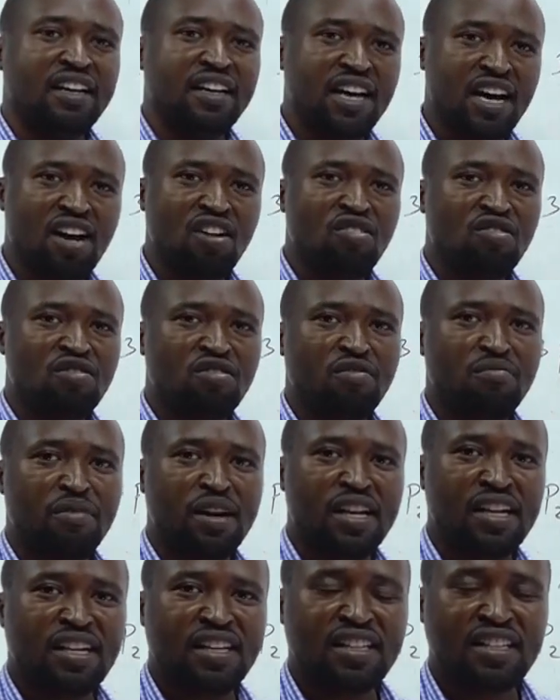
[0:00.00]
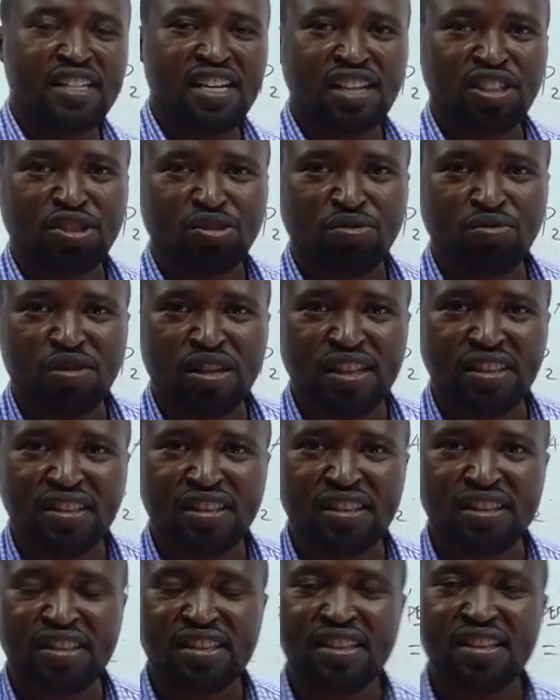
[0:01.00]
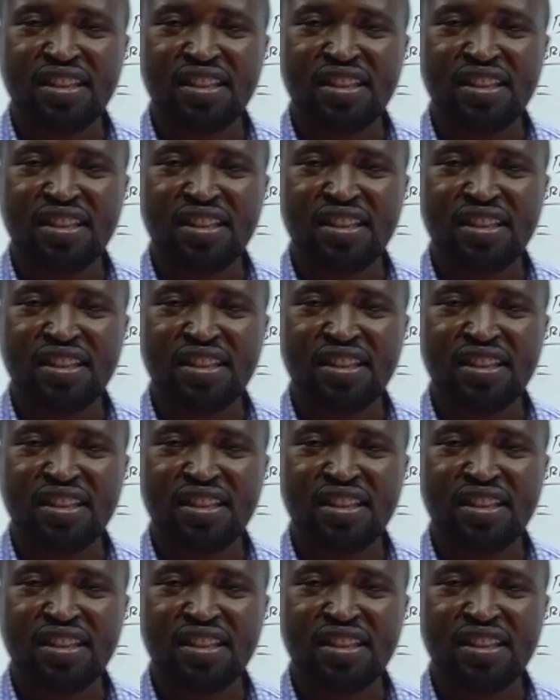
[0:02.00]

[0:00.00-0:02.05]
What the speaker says: Now, my dear student,